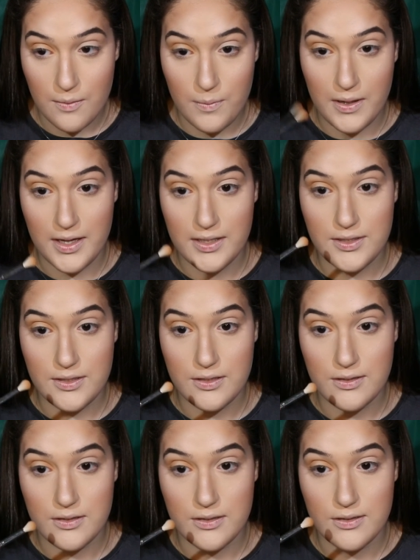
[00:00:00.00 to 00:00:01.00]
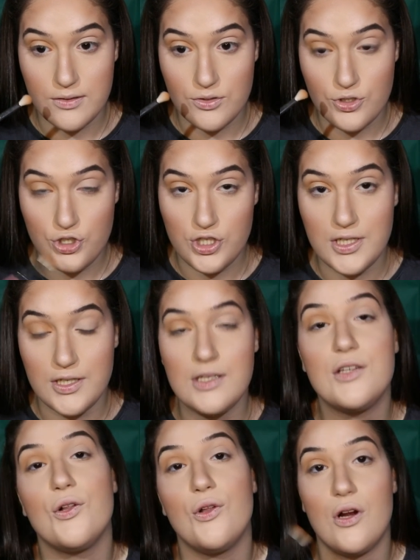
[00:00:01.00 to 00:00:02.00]
but she
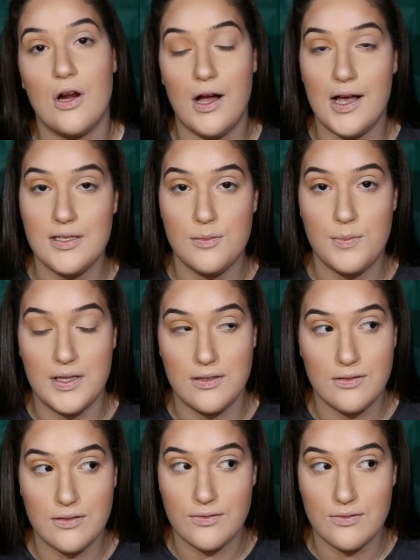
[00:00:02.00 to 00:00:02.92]
didn't kill her husband.